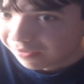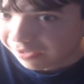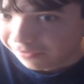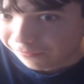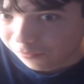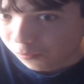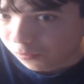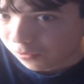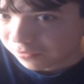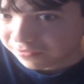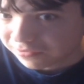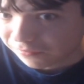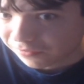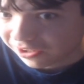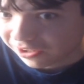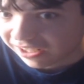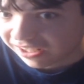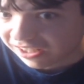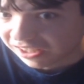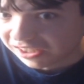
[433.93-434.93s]
If it wasn't for,
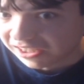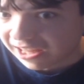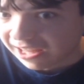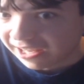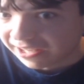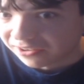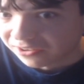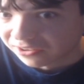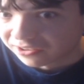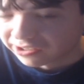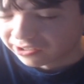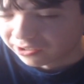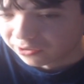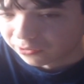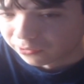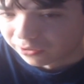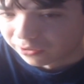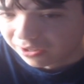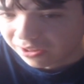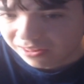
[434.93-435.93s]
like, a line or
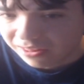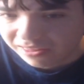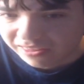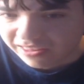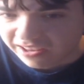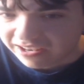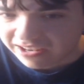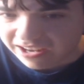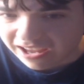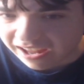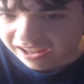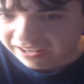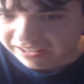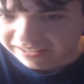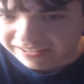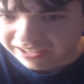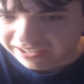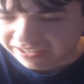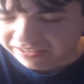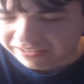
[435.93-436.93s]
two, then yeah,
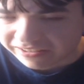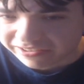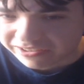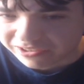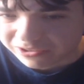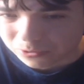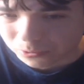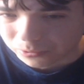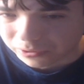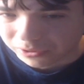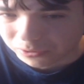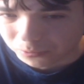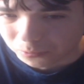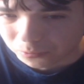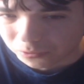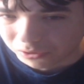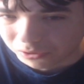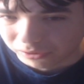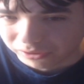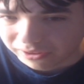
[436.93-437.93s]
it didn't destroy the
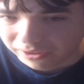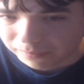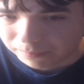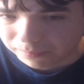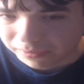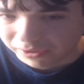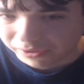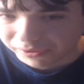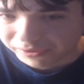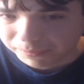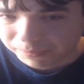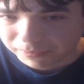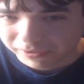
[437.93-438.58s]
world they build.